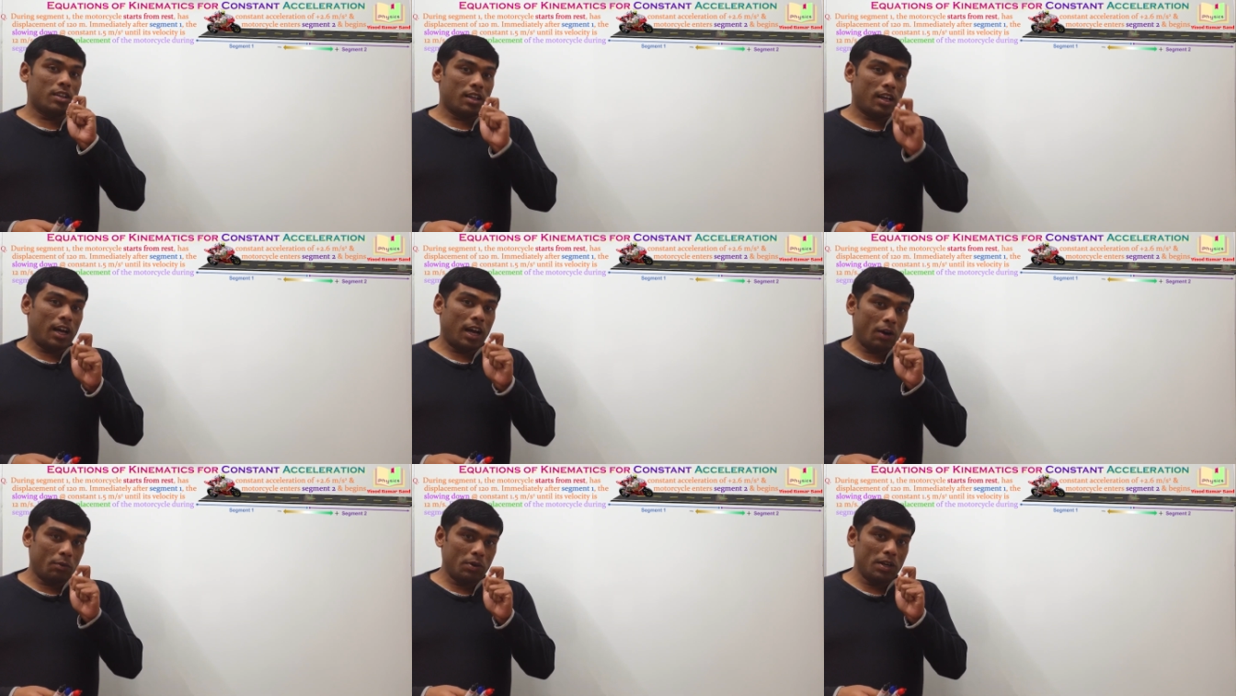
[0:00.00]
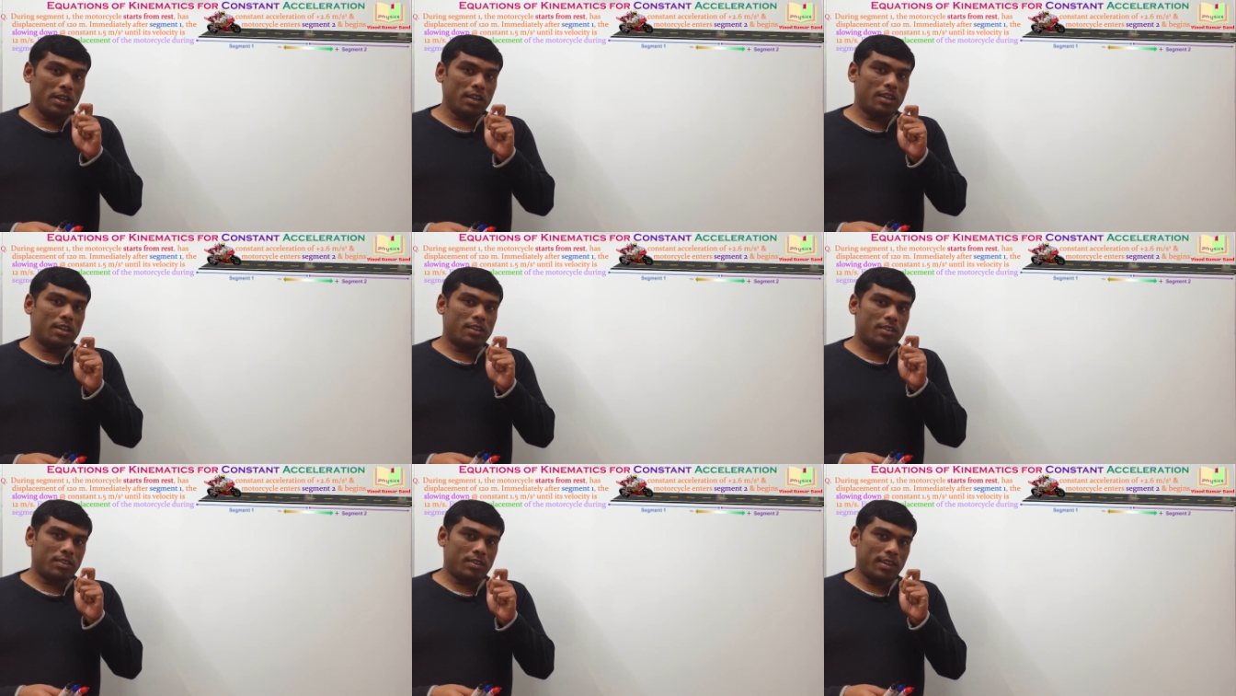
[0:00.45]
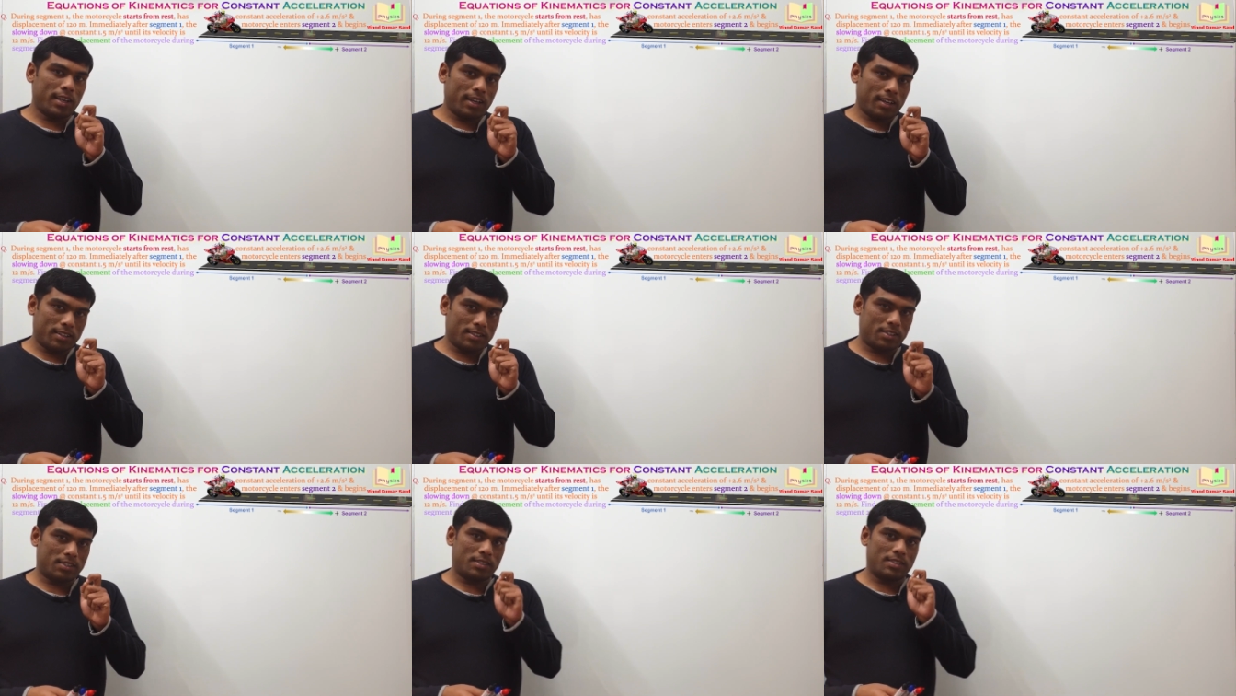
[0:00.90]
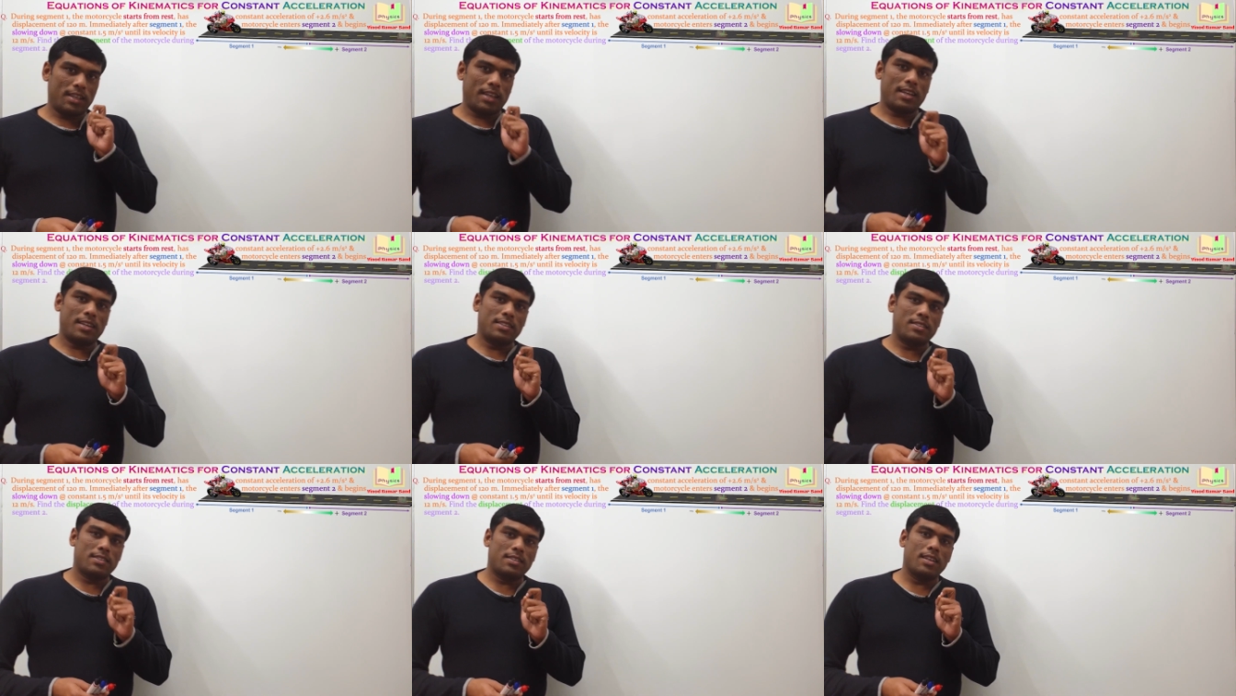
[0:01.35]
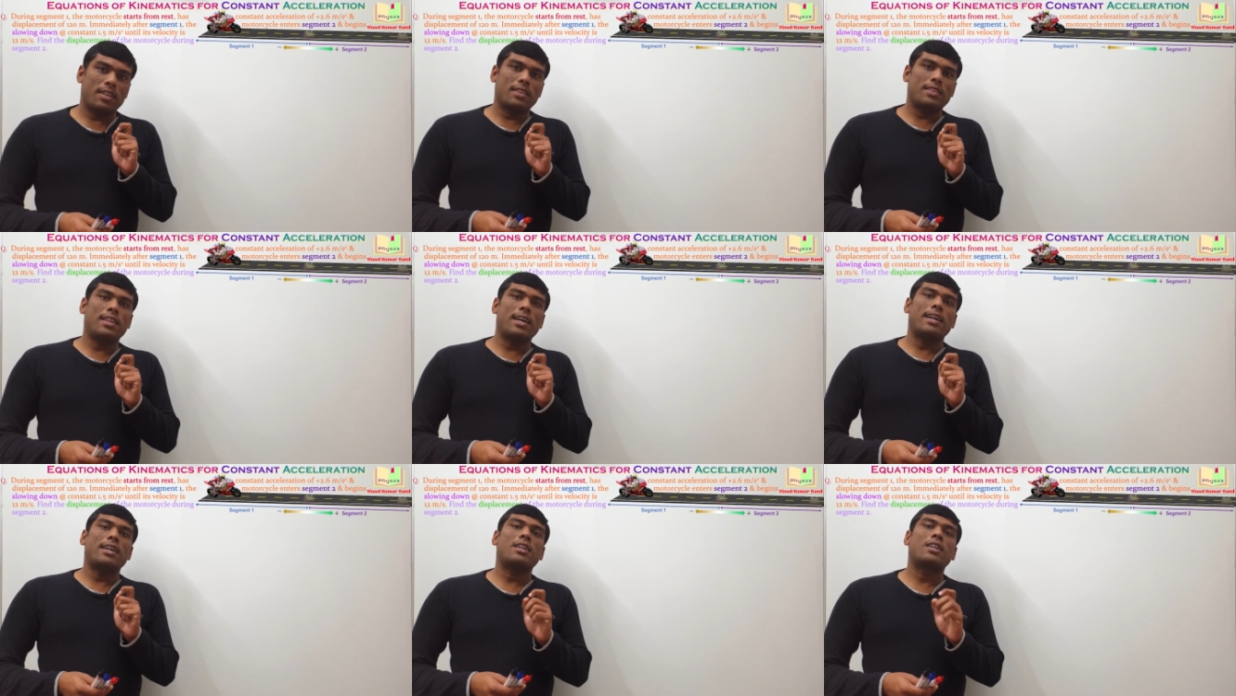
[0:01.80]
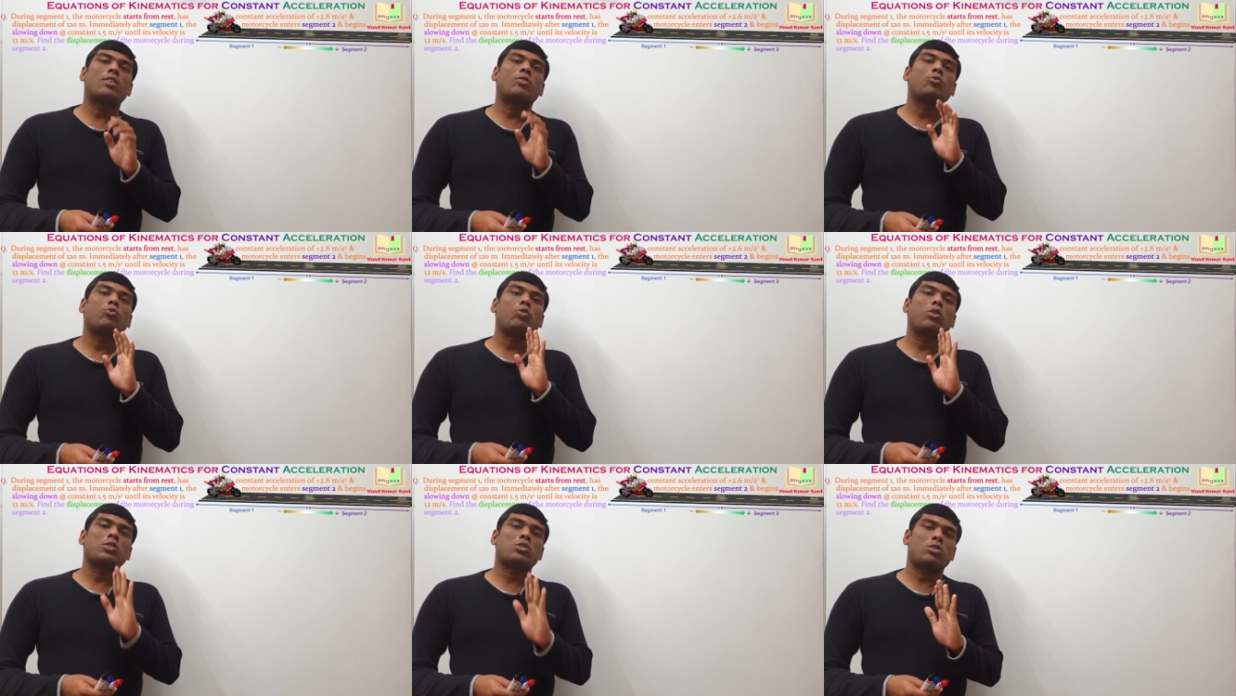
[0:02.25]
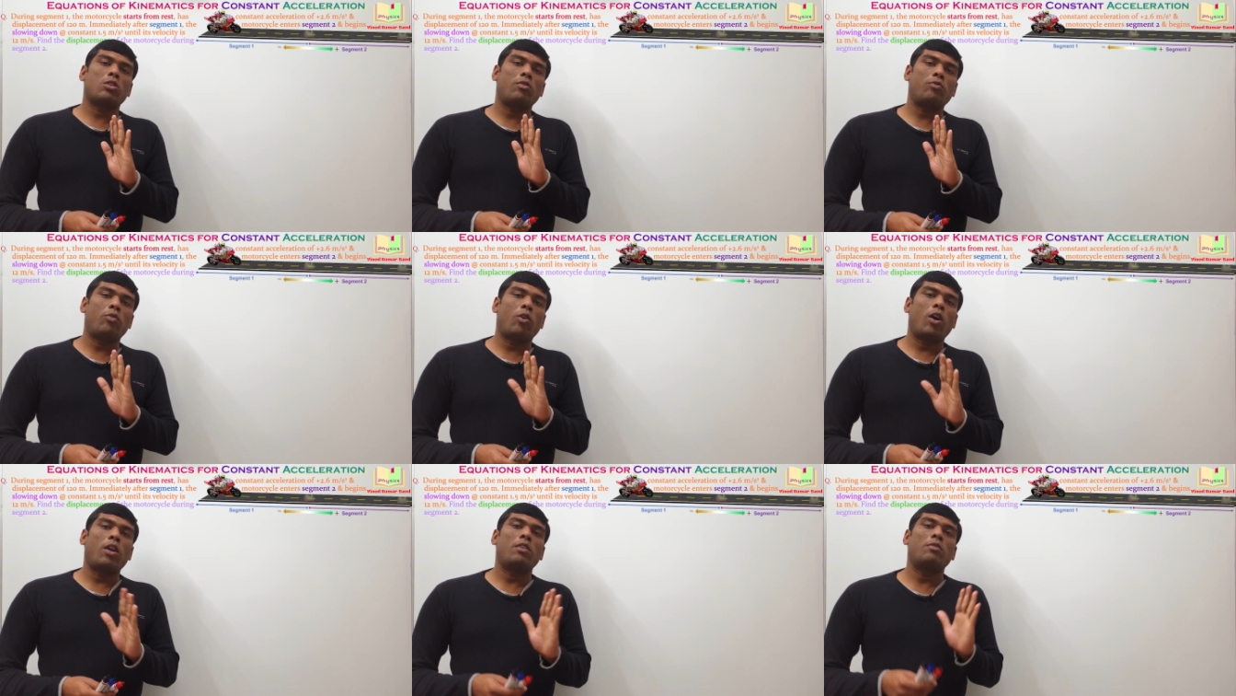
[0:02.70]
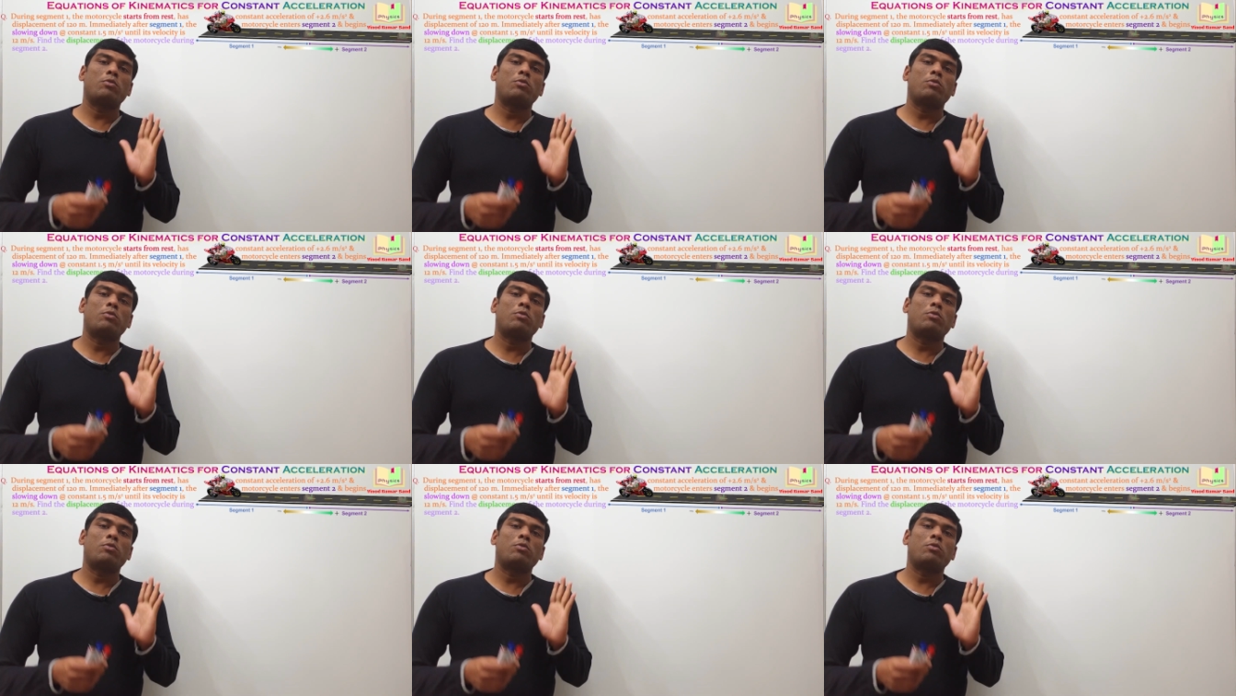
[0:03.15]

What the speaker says: Our trick says that first of all,